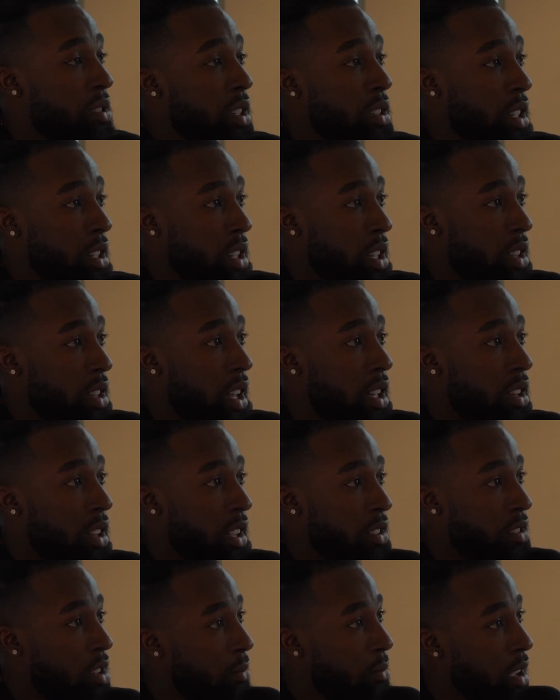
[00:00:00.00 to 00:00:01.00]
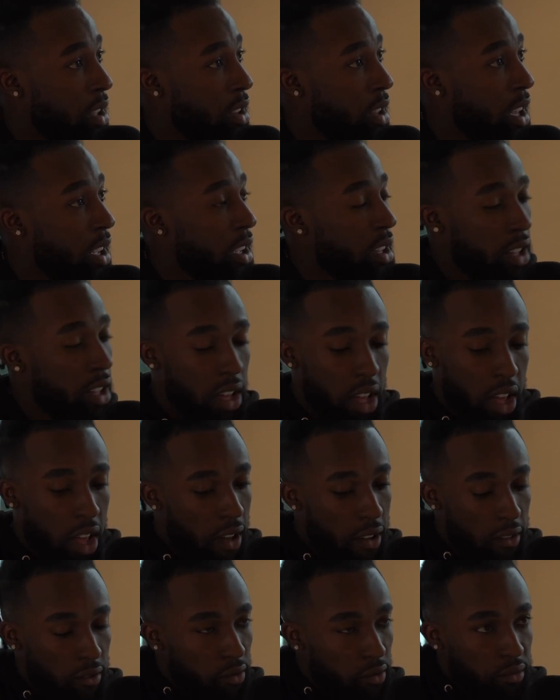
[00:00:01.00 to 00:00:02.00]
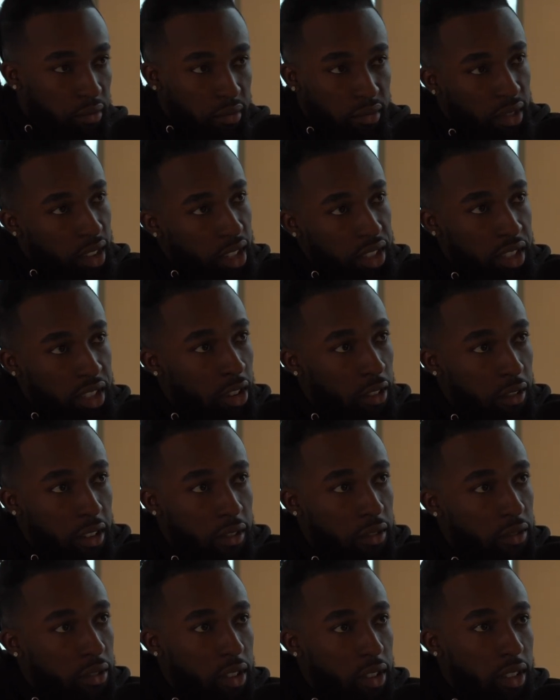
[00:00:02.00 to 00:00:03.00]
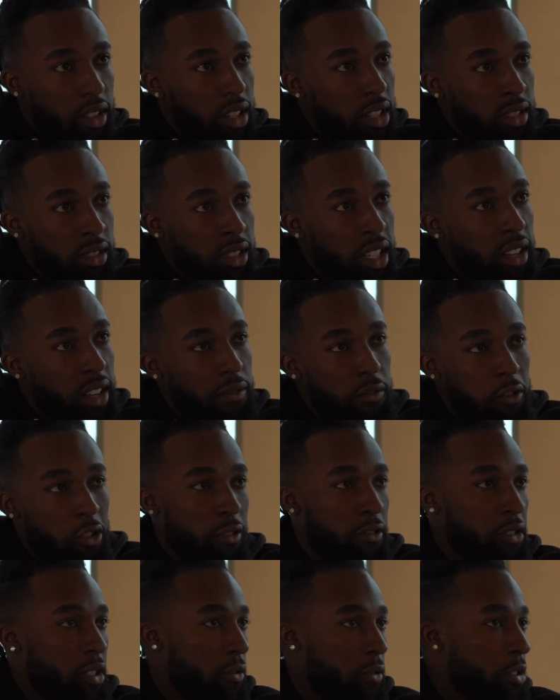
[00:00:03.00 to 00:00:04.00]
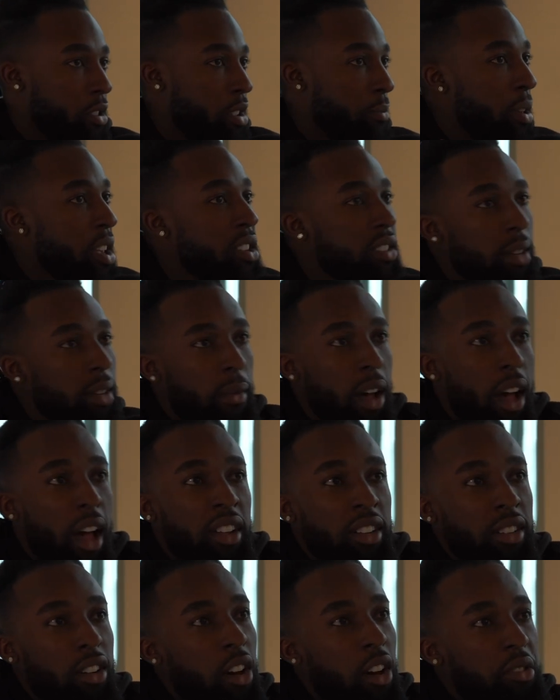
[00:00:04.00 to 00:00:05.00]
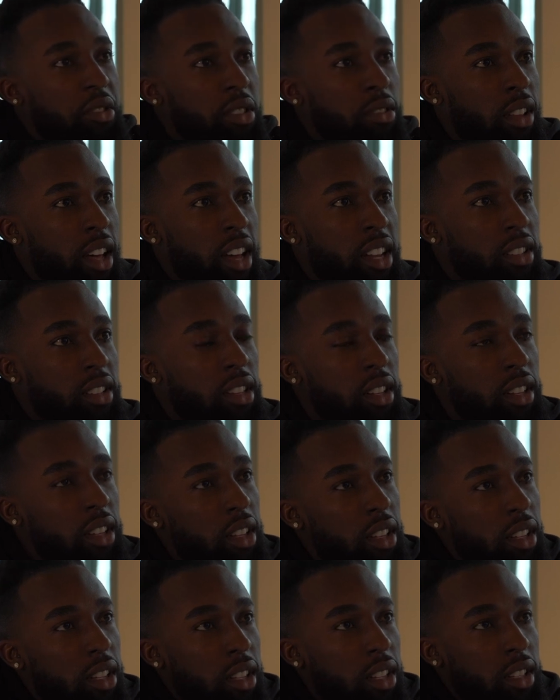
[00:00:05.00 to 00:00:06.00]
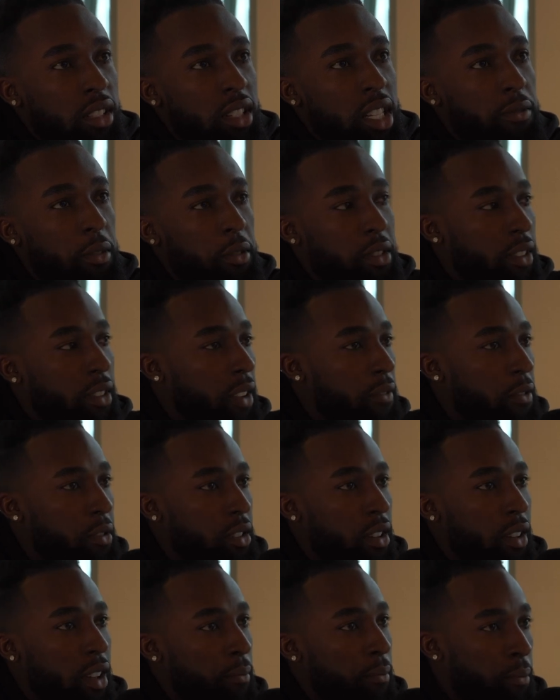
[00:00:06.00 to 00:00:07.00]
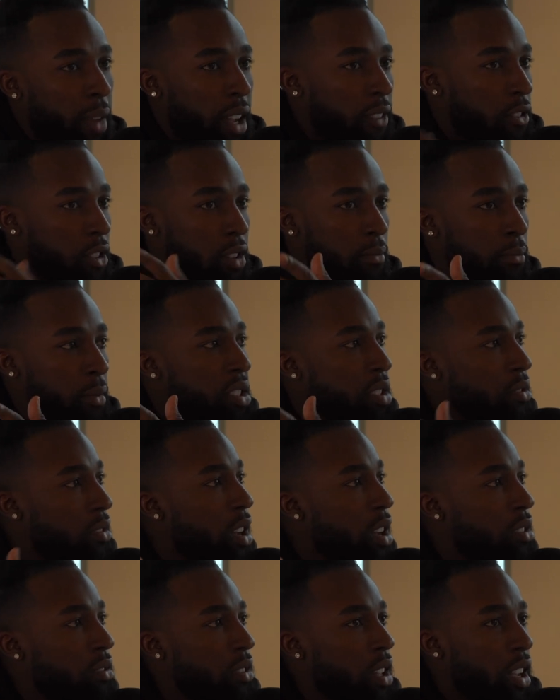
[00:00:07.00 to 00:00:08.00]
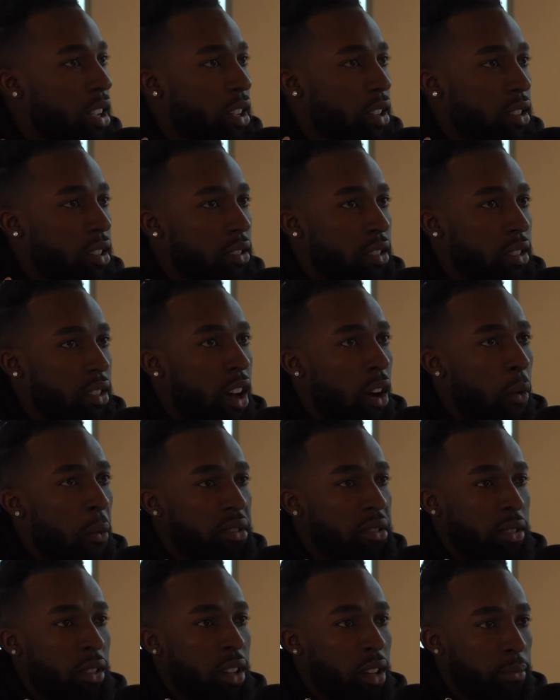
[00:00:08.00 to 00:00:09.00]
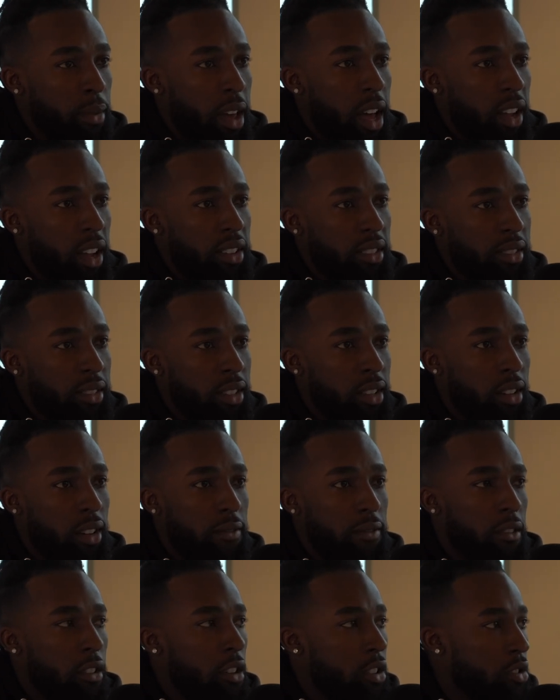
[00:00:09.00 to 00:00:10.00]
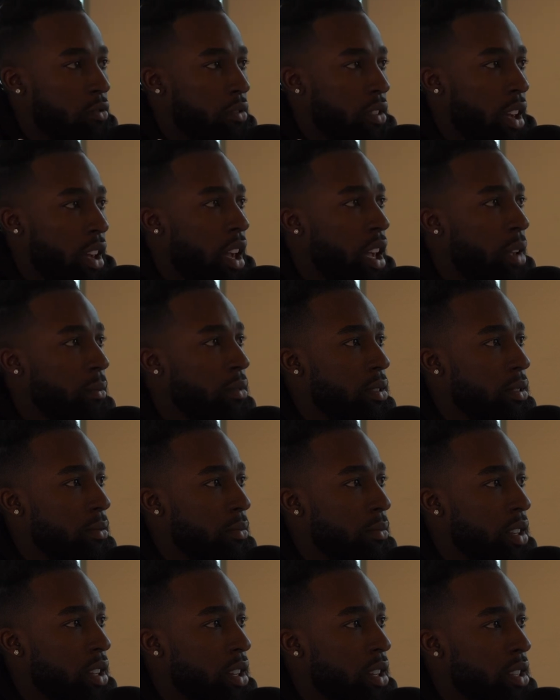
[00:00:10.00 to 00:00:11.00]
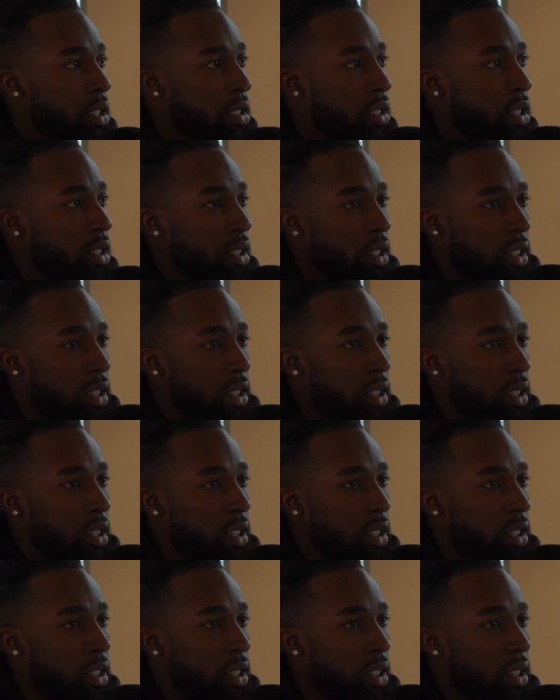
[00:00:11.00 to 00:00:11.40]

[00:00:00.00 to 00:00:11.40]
that did that. Like, you know what I mean? Like, so for your peace of mind and also like, just for your mental health, like, always look back and see how far you came because.